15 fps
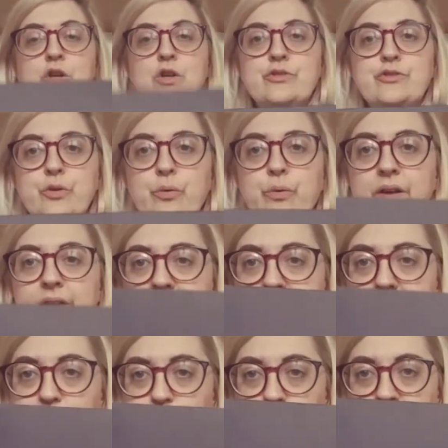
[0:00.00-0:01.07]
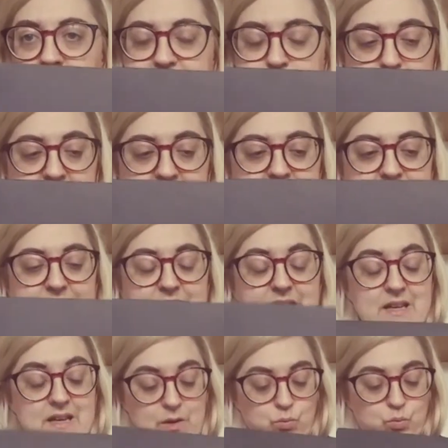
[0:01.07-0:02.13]
So get this piece
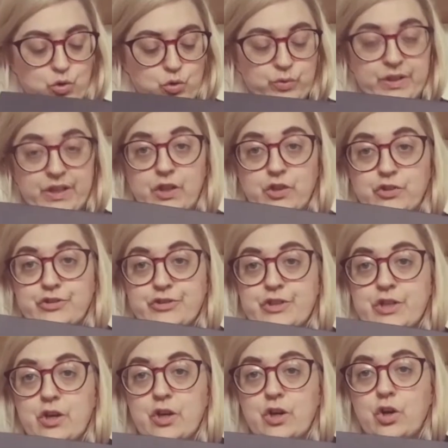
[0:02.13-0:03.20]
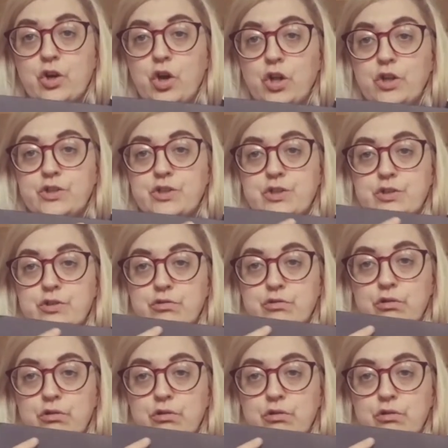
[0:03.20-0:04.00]
and we're going to just cut